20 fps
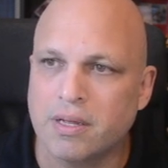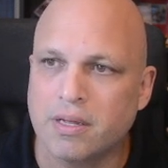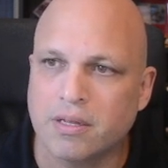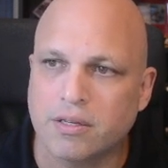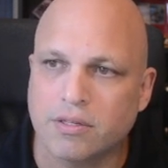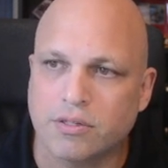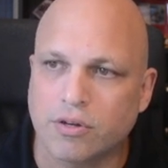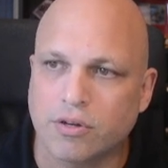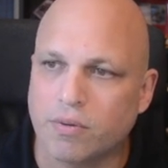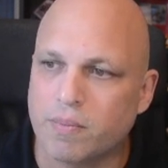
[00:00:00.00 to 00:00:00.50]

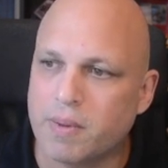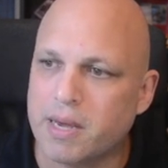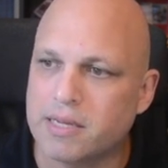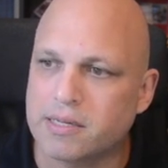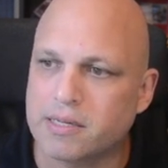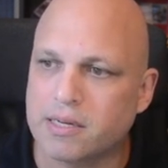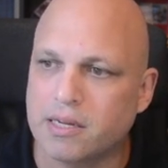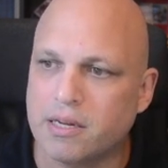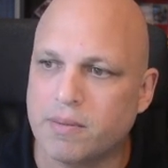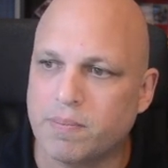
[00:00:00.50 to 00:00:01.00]
So
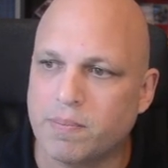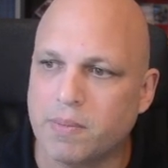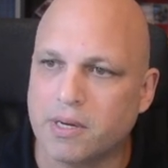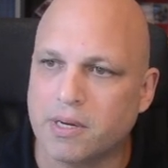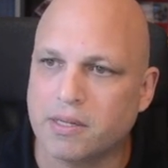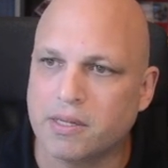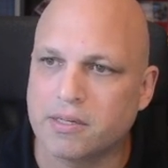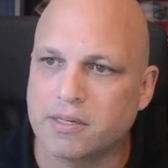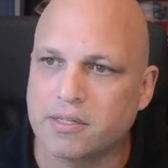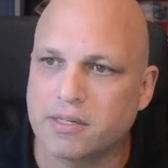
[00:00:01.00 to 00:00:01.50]
basically pick
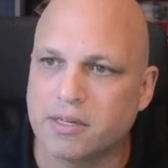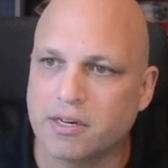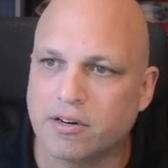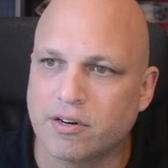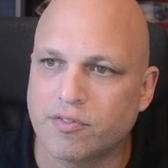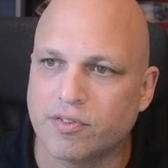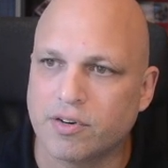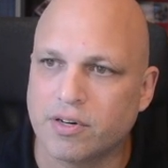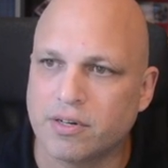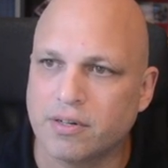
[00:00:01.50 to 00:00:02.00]
the
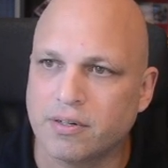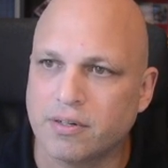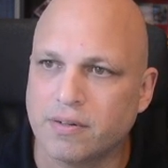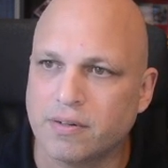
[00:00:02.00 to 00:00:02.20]
server.